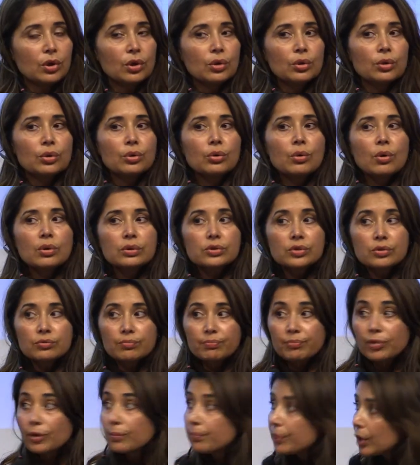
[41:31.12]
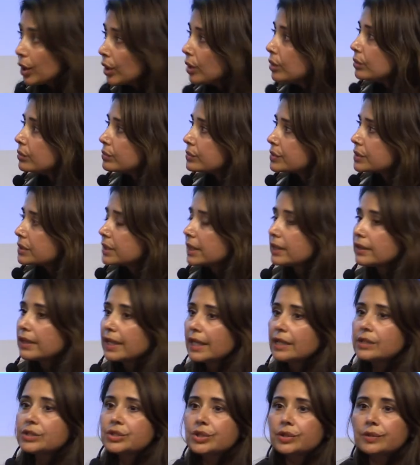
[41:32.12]
who proposed that
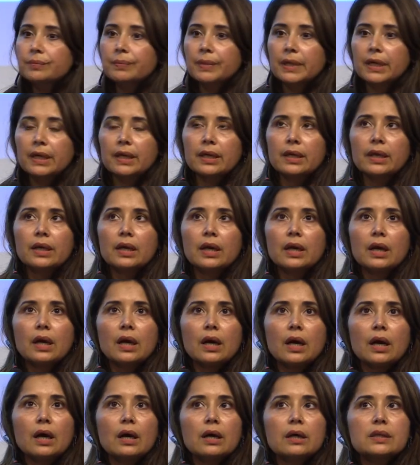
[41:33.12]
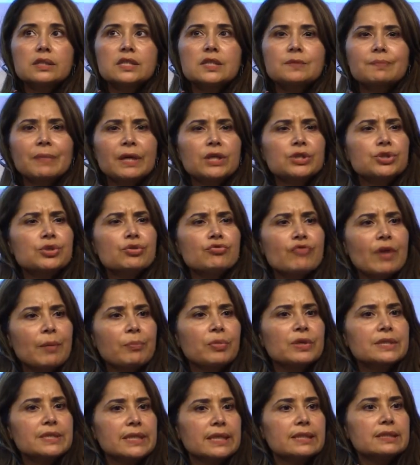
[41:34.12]
there should be a special
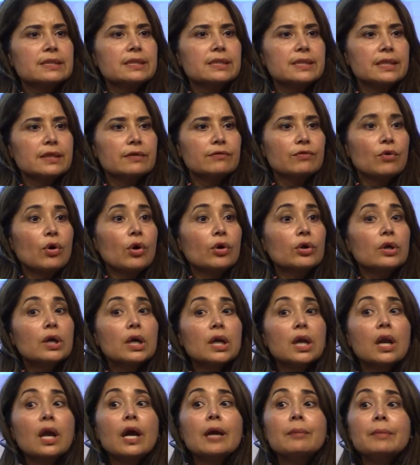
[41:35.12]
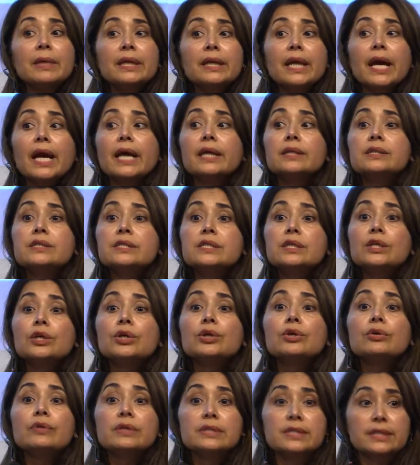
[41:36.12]
representative on climate and
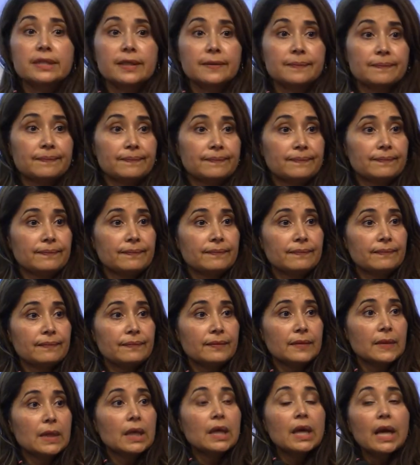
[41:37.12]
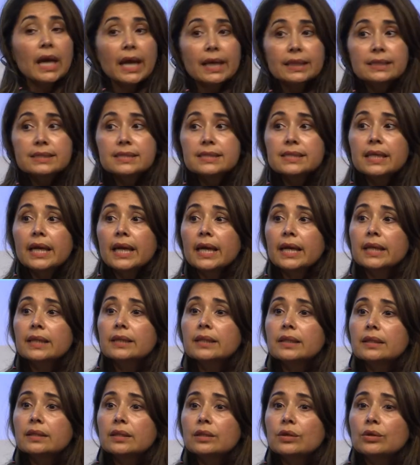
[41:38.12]
security, and saying
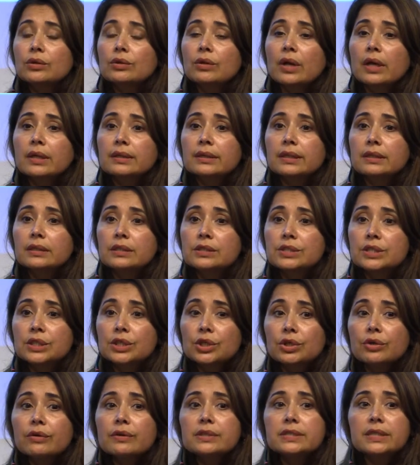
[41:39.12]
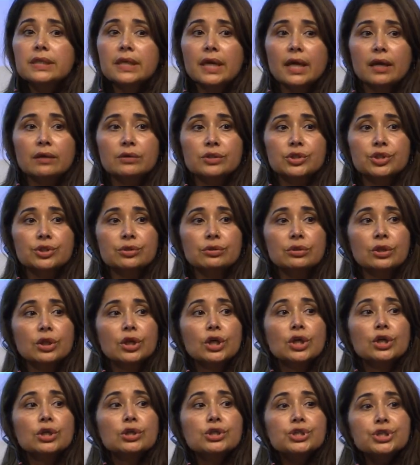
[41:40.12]
that the Security Council
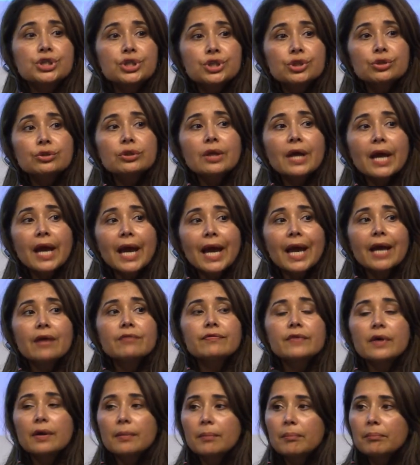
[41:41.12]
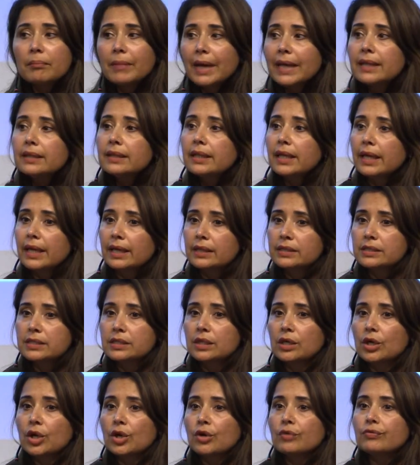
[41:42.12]
should have a mandate
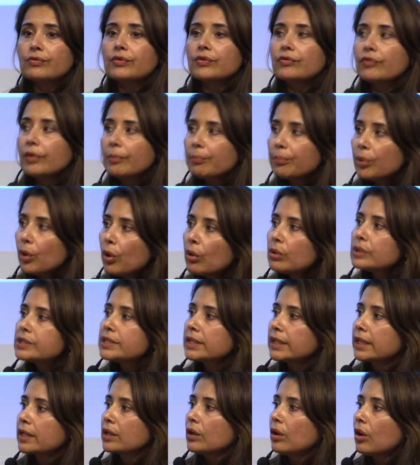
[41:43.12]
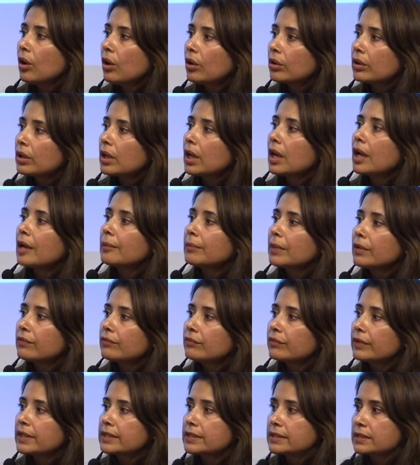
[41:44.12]
for reporting on climate
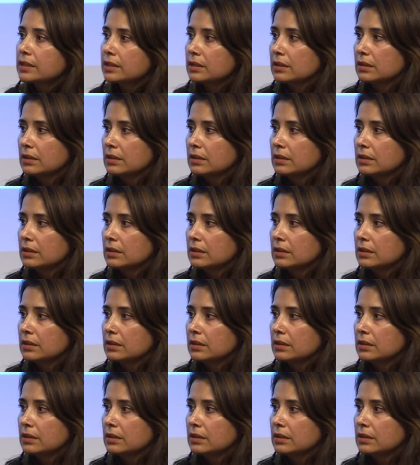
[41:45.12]
risk.